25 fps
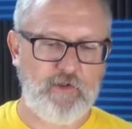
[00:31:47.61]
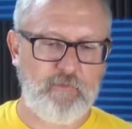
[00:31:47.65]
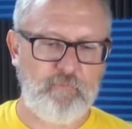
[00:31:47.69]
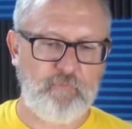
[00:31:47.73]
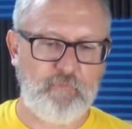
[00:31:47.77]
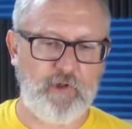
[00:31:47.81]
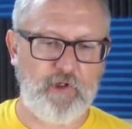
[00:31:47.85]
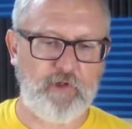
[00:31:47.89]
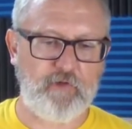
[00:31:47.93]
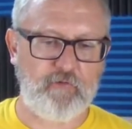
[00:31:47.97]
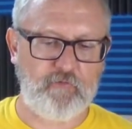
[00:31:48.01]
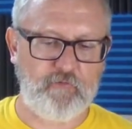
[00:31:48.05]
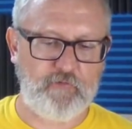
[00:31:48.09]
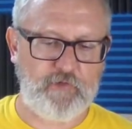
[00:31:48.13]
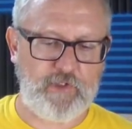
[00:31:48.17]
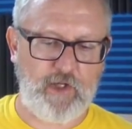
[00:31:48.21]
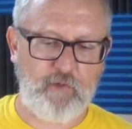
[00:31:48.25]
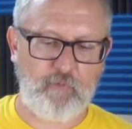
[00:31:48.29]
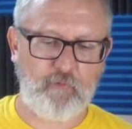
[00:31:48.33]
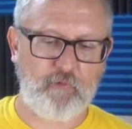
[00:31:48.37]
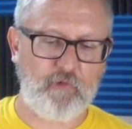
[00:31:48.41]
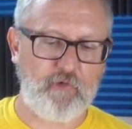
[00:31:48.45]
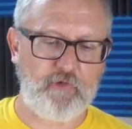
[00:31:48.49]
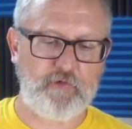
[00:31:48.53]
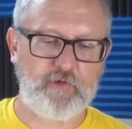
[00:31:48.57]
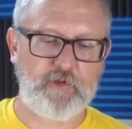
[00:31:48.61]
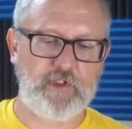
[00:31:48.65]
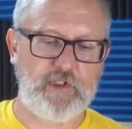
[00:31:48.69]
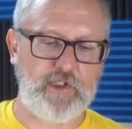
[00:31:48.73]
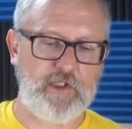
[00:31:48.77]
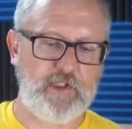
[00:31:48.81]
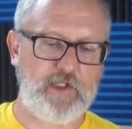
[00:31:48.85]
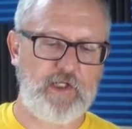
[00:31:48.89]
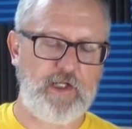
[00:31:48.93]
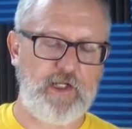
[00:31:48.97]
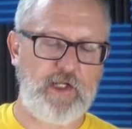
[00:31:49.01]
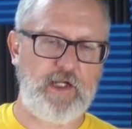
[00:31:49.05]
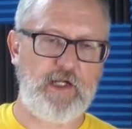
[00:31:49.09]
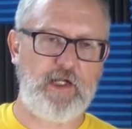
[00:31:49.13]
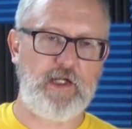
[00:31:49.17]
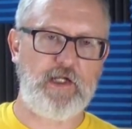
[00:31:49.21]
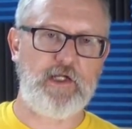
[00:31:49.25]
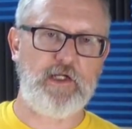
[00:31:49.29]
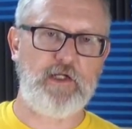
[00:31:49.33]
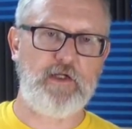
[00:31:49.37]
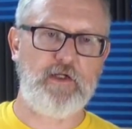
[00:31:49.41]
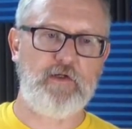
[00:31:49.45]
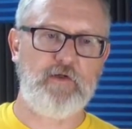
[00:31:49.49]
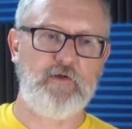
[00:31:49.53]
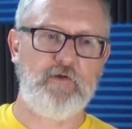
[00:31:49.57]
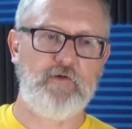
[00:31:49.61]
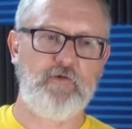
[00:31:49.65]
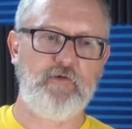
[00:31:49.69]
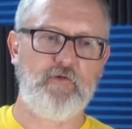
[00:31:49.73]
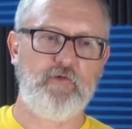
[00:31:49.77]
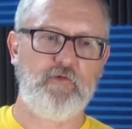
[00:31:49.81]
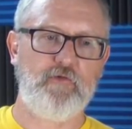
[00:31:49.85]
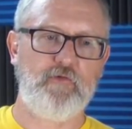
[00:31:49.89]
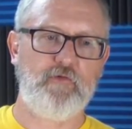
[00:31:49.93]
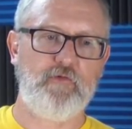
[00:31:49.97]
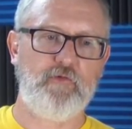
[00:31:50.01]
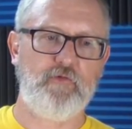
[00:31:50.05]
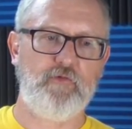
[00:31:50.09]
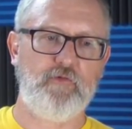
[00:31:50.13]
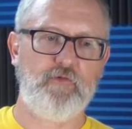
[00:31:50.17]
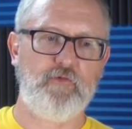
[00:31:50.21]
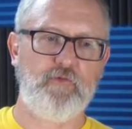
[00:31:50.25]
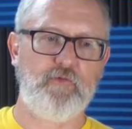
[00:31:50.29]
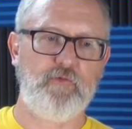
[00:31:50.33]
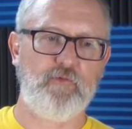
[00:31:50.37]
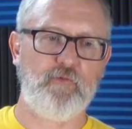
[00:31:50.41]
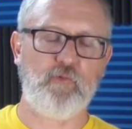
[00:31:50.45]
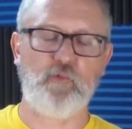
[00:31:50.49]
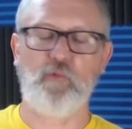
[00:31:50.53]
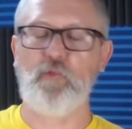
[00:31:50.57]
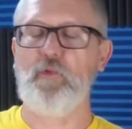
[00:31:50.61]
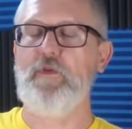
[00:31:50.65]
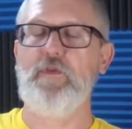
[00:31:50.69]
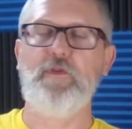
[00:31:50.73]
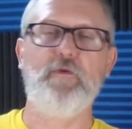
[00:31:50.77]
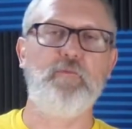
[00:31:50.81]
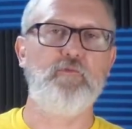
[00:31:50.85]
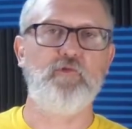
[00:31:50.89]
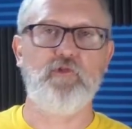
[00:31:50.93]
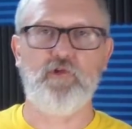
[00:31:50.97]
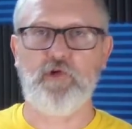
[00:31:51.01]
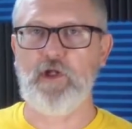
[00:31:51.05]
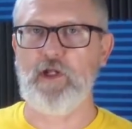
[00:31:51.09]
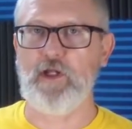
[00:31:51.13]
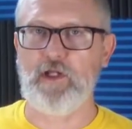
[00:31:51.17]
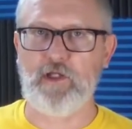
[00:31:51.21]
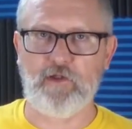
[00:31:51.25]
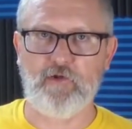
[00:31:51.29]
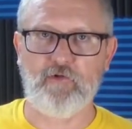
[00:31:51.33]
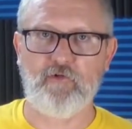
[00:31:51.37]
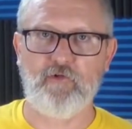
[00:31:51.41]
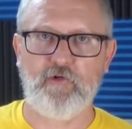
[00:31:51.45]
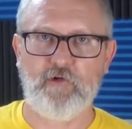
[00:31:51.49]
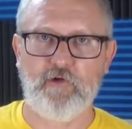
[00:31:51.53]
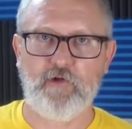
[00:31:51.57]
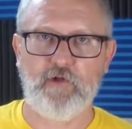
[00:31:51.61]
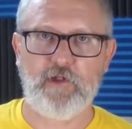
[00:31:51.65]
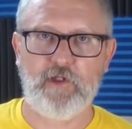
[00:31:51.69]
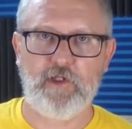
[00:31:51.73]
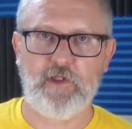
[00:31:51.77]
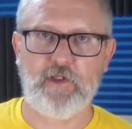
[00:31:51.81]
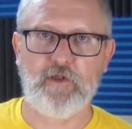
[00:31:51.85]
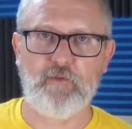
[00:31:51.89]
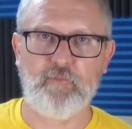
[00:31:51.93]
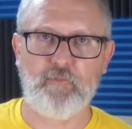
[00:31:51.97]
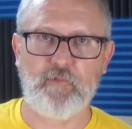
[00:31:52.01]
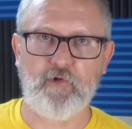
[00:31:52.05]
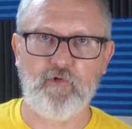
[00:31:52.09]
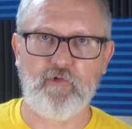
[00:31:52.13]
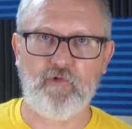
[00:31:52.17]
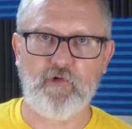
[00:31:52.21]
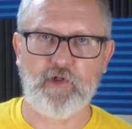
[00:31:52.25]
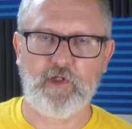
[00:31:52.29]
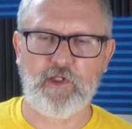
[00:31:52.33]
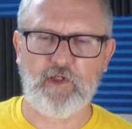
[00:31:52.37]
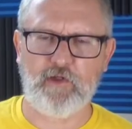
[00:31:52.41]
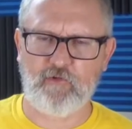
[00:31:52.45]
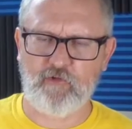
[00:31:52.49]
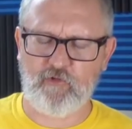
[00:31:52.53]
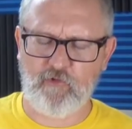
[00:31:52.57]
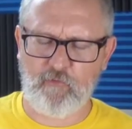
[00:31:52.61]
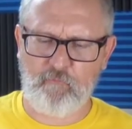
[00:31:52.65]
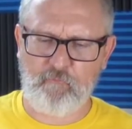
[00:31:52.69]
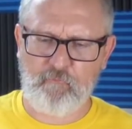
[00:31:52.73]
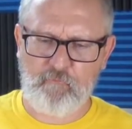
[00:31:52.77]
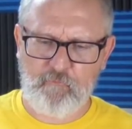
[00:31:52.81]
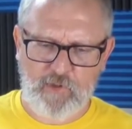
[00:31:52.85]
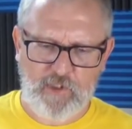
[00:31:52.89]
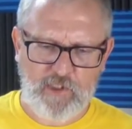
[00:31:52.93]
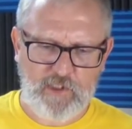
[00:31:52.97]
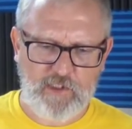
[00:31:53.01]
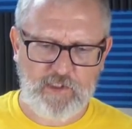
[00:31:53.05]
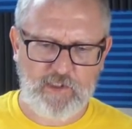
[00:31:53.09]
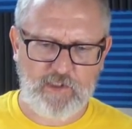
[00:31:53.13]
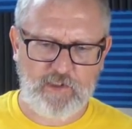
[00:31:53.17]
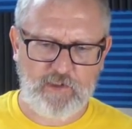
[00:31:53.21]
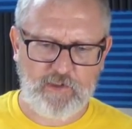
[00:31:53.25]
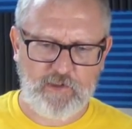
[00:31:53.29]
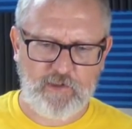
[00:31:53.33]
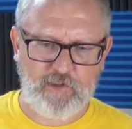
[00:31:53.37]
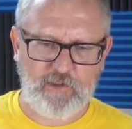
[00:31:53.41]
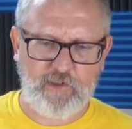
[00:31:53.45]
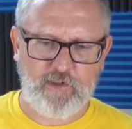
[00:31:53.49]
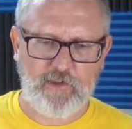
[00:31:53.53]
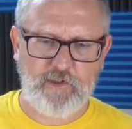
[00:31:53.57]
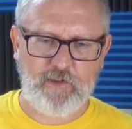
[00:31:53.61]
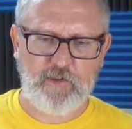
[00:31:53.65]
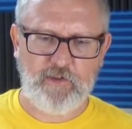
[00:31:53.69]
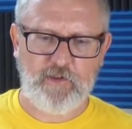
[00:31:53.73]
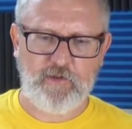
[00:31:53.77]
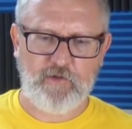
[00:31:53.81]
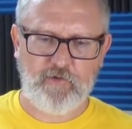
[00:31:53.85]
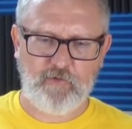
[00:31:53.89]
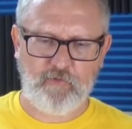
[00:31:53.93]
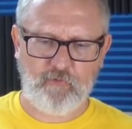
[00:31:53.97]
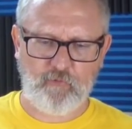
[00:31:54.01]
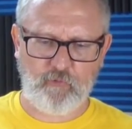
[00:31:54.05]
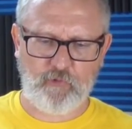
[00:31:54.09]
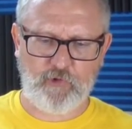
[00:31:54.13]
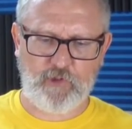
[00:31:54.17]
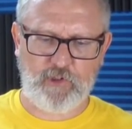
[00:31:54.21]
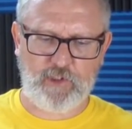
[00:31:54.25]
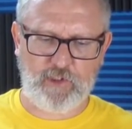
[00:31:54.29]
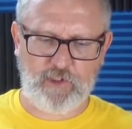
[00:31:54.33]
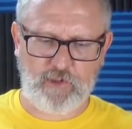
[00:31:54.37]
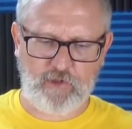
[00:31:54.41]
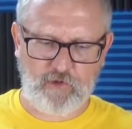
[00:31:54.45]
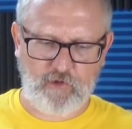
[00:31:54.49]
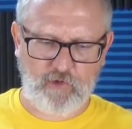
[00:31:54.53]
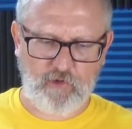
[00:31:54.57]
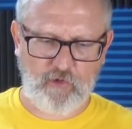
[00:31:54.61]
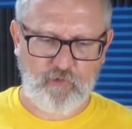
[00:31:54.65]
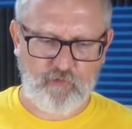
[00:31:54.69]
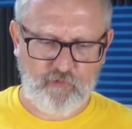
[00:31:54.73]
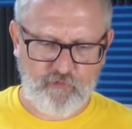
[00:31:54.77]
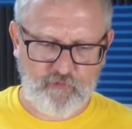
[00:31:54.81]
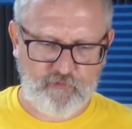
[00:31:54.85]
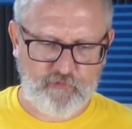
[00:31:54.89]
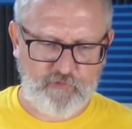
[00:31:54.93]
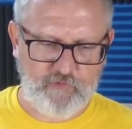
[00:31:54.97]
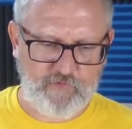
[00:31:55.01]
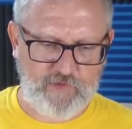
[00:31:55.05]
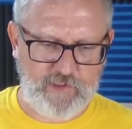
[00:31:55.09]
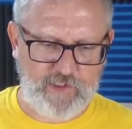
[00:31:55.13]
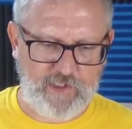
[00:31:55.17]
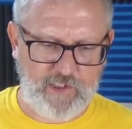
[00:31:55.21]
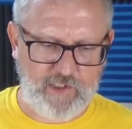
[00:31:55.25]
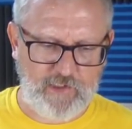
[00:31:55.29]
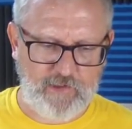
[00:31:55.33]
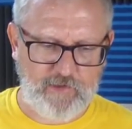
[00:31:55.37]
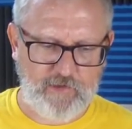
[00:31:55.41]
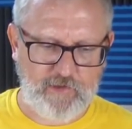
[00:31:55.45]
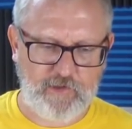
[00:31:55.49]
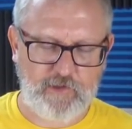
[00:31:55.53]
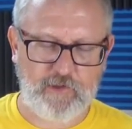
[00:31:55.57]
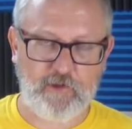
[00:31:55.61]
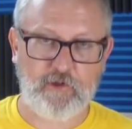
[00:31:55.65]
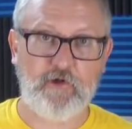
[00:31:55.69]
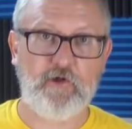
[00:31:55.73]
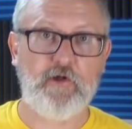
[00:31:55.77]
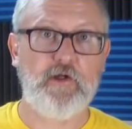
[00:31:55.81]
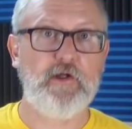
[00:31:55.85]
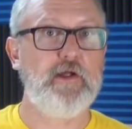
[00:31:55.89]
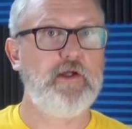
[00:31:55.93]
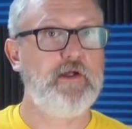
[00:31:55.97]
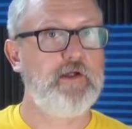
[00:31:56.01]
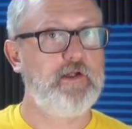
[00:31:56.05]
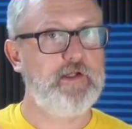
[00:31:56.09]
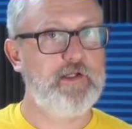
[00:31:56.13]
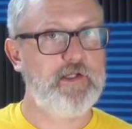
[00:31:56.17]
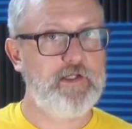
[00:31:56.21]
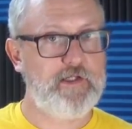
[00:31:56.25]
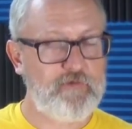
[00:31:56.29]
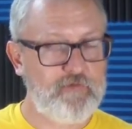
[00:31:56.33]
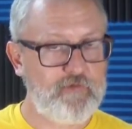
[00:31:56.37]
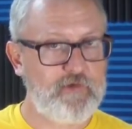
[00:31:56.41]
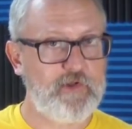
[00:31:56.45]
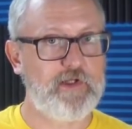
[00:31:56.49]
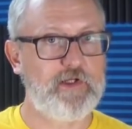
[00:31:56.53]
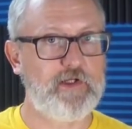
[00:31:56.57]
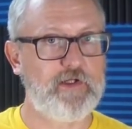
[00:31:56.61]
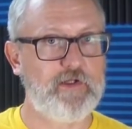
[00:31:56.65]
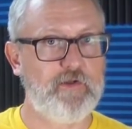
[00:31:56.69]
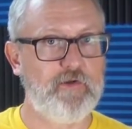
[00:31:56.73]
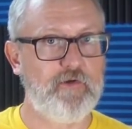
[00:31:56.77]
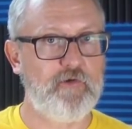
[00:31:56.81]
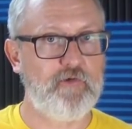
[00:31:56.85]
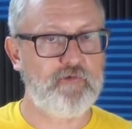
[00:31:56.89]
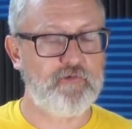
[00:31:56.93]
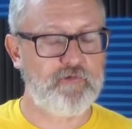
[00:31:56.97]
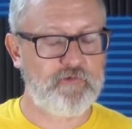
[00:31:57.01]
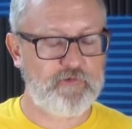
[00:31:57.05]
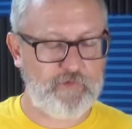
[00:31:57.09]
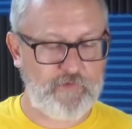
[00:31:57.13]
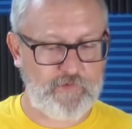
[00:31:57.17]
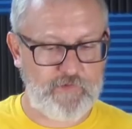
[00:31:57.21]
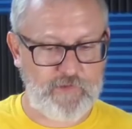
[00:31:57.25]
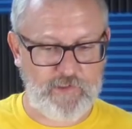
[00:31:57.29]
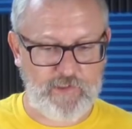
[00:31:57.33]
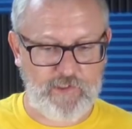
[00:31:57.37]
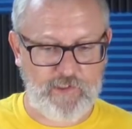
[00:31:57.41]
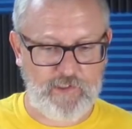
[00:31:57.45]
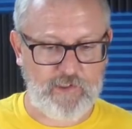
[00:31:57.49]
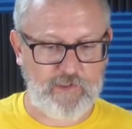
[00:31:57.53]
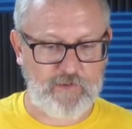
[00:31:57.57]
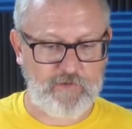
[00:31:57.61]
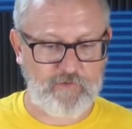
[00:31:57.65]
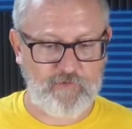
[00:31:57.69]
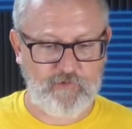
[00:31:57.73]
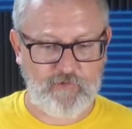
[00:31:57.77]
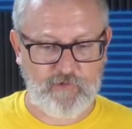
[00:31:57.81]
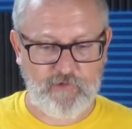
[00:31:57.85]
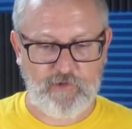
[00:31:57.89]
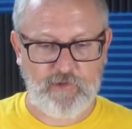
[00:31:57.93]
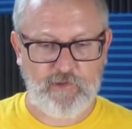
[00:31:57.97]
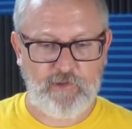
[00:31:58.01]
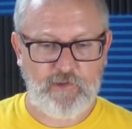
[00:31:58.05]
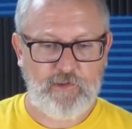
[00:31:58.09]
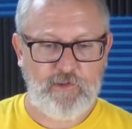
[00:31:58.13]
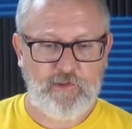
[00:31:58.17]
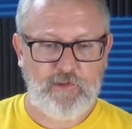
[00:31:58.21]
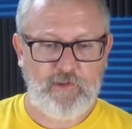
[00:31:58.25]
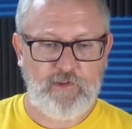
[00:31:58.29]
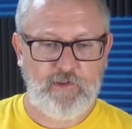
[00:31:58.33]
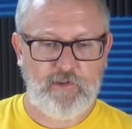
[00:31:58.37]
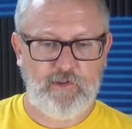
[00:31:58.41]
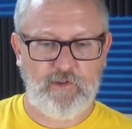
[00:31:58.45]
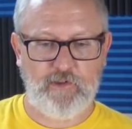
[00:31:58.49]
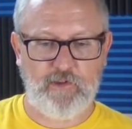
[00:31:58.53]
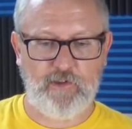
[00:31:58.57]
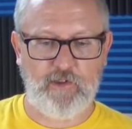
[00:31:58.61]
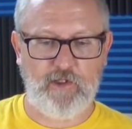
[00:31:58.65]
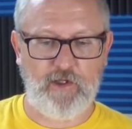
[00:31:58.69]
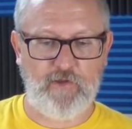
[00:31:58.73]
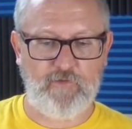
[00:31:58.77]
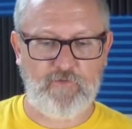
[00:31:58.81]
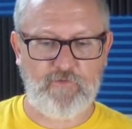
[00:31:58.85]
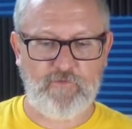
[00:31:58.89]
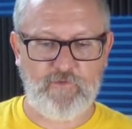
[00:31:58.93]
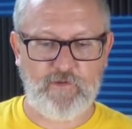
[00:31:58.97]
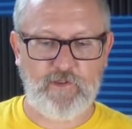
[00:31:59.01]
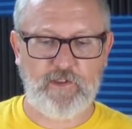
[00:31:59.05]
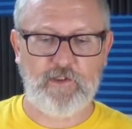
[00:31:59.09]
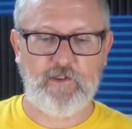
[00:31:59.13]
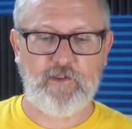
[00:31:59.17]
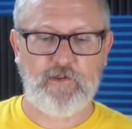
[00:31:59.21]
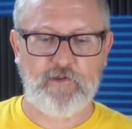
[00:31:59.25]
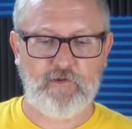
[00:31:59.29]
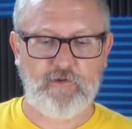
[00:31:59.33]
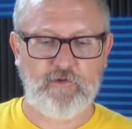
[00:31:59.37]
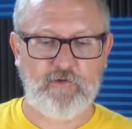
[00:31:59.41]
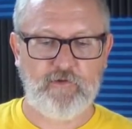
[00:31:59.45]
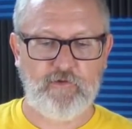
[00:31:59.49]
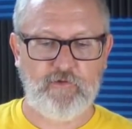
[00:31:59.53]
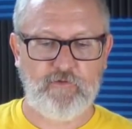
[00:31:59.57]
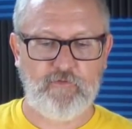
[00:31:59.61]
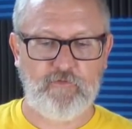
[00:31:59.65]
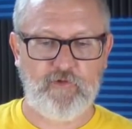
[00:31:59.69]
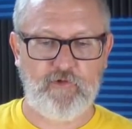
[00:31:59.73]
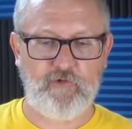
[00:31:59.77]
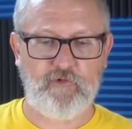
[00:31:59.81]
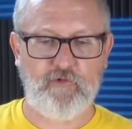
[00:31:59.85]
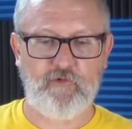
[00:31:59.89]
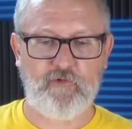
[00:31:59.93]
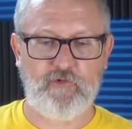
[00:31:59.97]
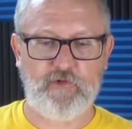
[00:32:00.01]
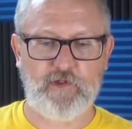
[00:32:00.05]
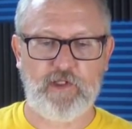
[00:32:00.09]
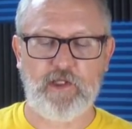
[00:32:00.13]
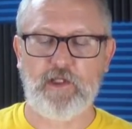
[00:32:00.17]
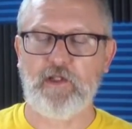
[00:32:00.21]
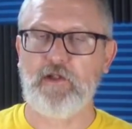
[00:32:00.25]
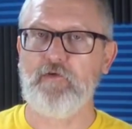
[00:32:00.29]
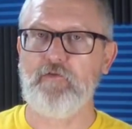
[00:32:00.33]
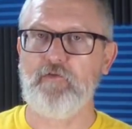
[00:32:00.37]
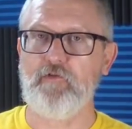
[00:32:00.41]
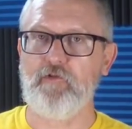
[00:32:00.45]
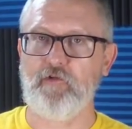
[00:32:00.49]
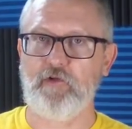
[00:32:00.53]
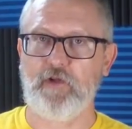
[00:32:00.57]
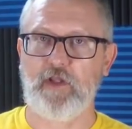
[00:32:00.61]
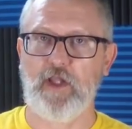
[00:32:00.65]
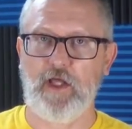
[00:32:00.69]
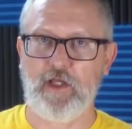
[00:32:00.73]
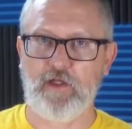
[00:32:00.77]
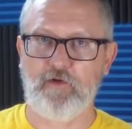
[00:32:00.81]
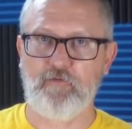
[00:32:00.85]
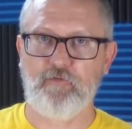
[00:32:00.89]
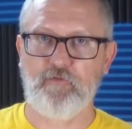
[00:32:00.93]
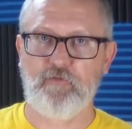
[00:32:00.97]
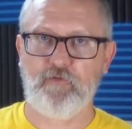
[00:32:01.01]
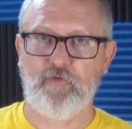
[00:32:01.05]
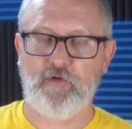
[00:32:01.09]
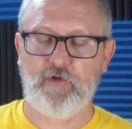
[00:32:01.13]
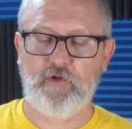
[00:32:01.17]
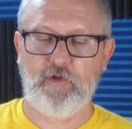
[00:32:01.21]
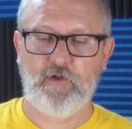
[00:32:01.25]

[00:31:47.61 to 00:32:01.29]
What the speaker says: But now we're going to get a rhythm change in the music, and to me, we're getting closer to the end here. He's getting closer to the end. I think this is the end of his life.